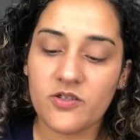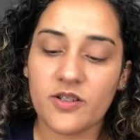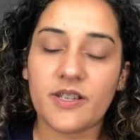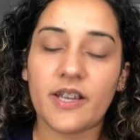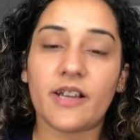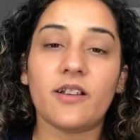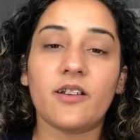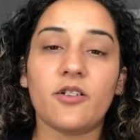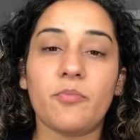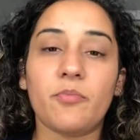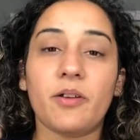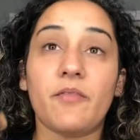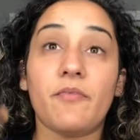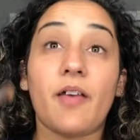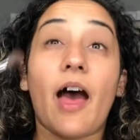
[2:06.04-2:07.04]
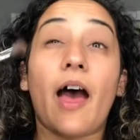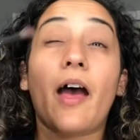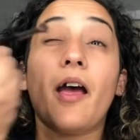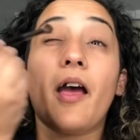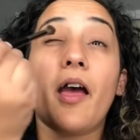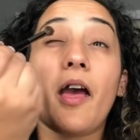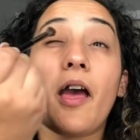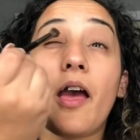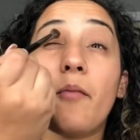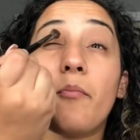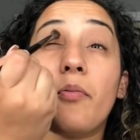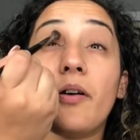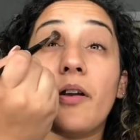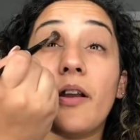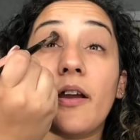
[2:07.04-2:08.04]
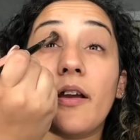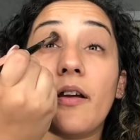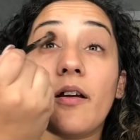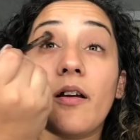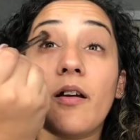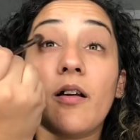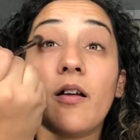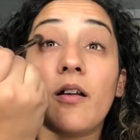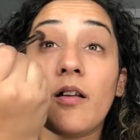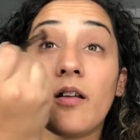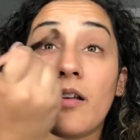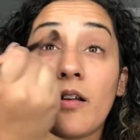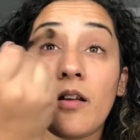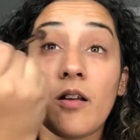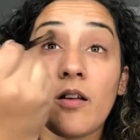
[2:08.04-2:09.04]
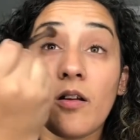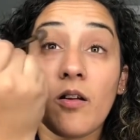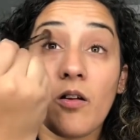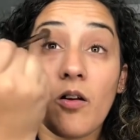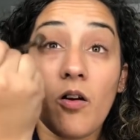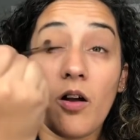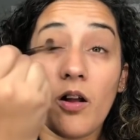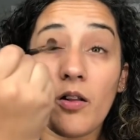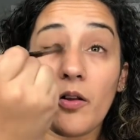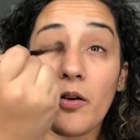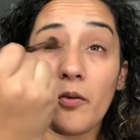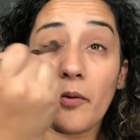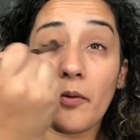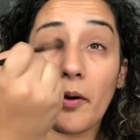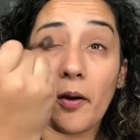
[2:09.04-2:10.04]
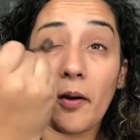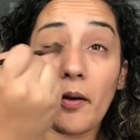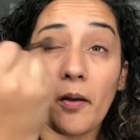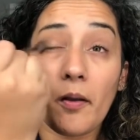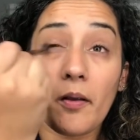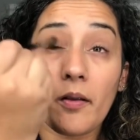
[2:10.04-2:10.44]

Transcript: So take a little bit of that and put it all over.